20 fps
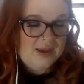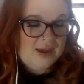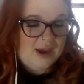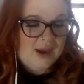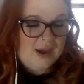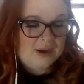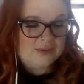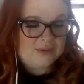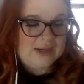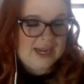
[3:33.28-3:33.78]

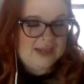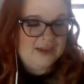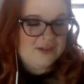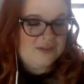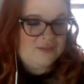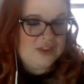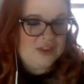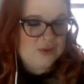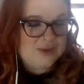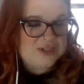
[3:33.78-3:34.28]
All right,
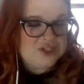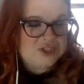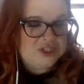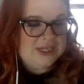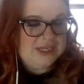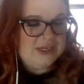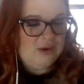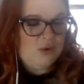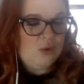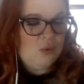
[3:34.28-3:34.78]
5th
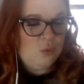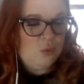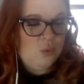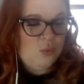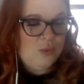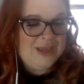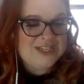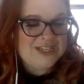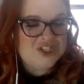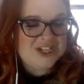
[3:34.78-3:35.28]
question,
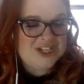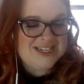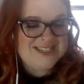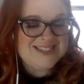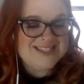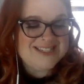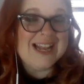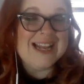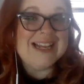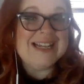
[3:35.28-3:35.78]
which
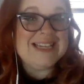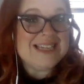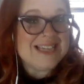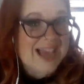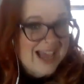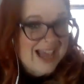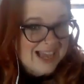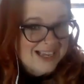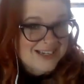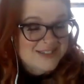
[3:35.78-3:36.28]
is
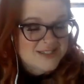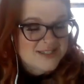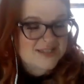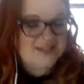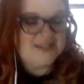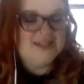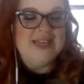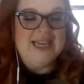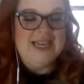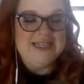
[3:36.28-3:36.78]
not
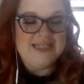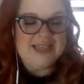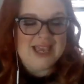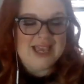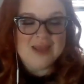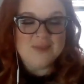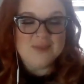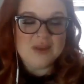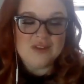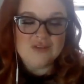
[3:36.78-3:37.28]
a
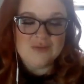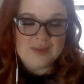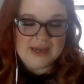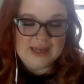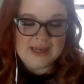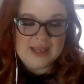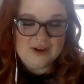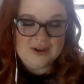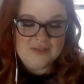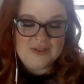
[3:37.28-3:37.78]
type of
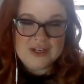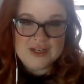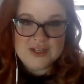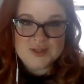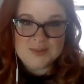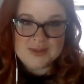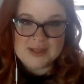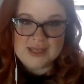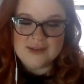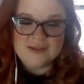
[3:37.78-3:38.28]
Medicare
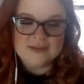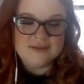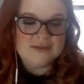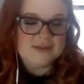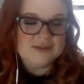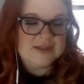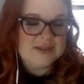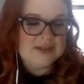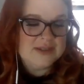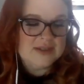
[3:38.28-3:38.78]
Advantage plan?
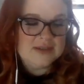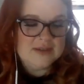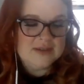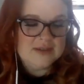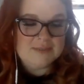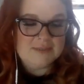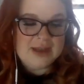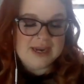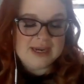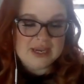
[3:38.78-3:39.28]

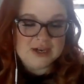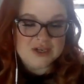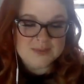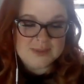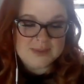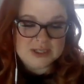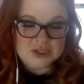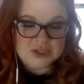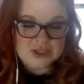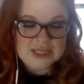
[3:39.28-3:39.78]
Medicare
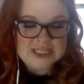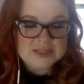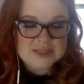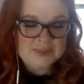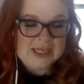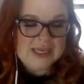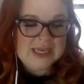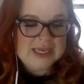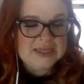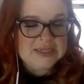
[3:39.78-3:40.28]
Special Needs
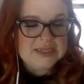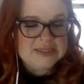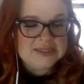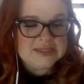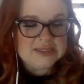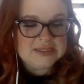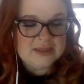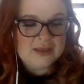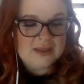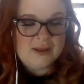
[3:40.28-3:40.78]

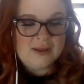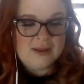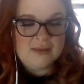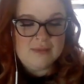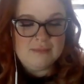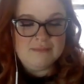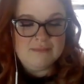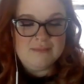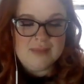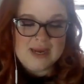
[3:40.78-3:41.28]
plans,
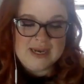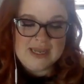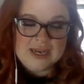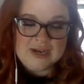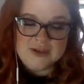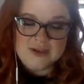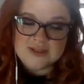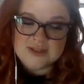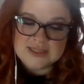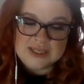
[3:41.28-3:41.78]

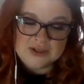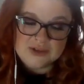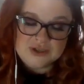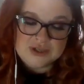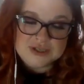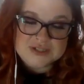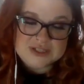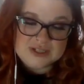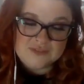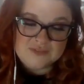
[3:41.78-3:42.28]
Medicare Skilled
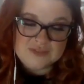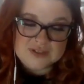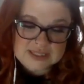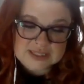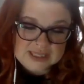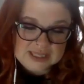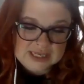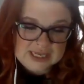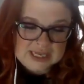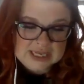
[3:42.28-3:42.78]
Nursing
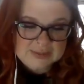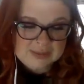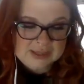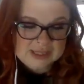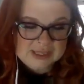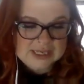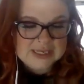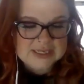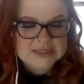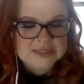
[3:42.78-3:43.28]
Facility
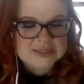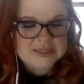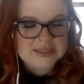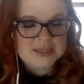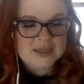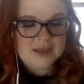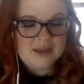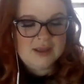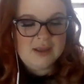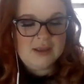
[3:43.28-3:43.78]
plans,
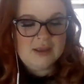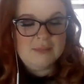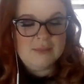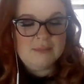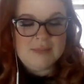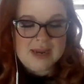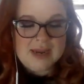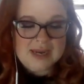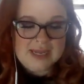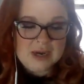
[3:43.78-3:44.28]

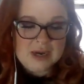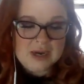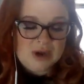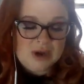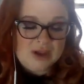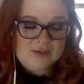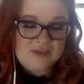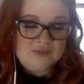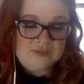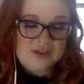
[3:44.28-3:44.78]
Medicare
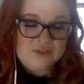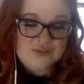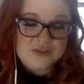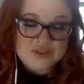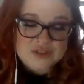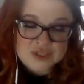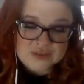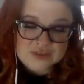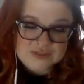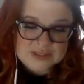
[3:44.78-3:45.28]
Private
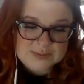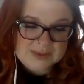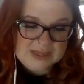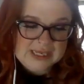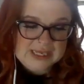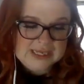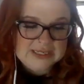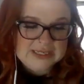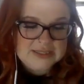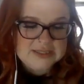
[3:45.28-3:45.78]
Fee-for-Service
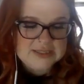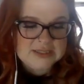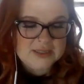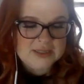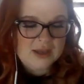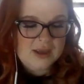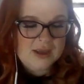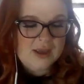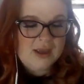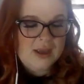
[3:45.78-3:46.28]
plans,
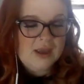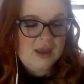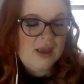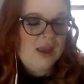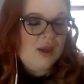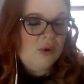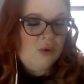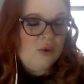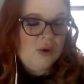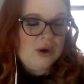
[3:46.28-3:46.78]

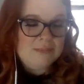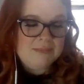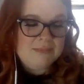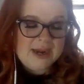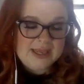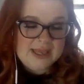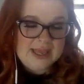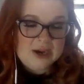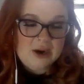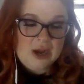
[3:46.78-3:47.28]
or
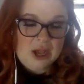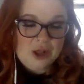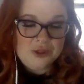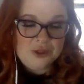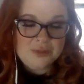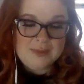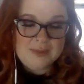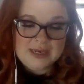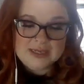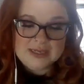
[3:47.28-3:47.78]
Medicare
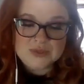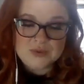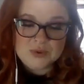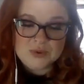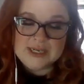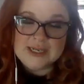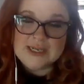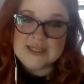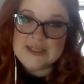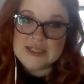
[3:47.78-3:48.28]
Health Maintenance
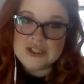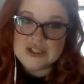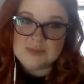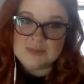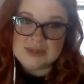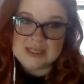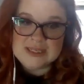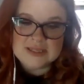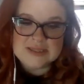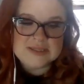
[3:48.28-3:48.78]
Organization
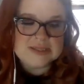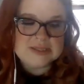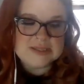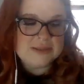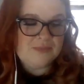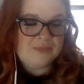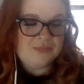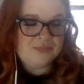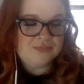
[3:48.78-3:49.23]
plans?